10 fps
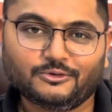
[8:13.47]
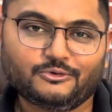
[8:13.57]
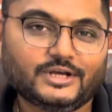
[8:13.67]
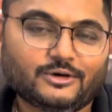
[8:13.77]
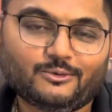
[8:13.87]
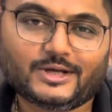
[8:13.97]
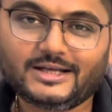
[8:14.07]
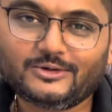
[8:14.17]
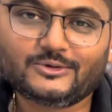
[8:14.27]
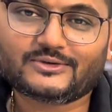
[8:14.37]
We have very
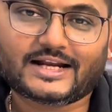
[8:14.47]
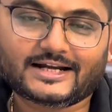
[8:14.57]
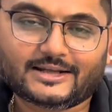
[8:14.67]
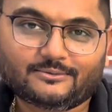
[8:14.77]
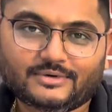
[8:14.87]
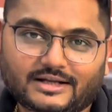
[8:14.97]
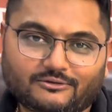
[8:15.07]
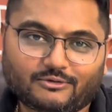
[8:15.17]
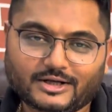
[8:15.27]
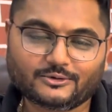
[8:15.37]
good setup
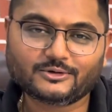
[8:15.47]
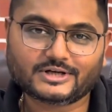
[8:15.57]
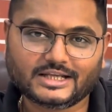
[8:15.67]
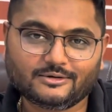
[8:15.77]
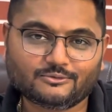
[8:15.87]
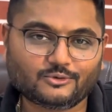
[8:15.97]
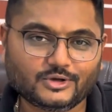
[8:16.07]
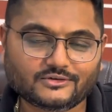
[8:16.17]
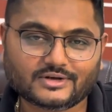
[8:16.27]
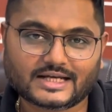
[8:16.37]
and very good team who
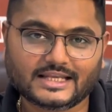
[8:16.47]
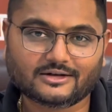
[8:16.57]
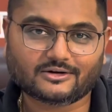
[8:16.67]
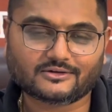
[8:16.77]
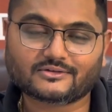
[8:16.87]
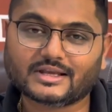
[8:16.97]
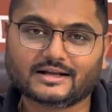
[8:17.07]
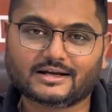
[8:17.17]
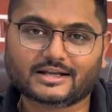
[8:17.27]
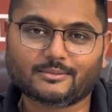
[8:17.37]
is sitting on
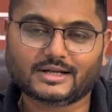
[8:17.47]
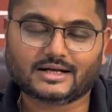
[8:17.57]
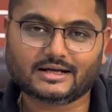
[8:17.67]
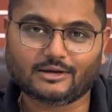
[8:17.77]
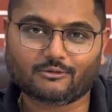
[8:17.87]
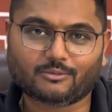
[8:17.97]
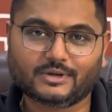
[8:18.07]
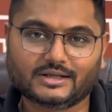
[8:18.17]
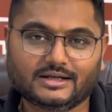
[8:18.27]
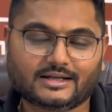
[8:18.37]
single table and
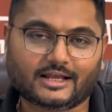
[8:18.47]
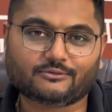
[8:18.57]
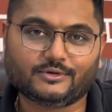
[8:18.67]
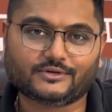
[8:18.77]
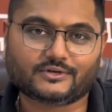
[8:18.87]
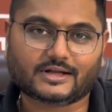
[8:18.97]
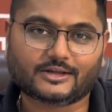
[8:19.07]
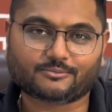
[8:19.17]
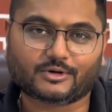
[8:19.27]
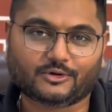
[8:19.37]
developing the test fixture
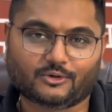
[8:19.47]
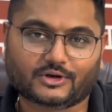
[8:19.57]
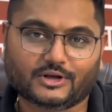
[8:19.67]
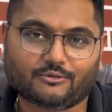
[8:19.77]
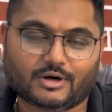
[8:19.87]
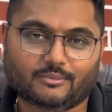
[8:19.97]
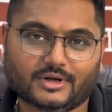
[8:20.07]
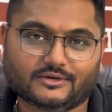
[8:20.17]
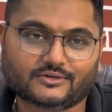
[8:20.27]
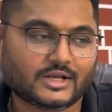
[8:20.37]
as per your
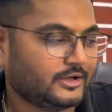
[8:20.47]
requirements.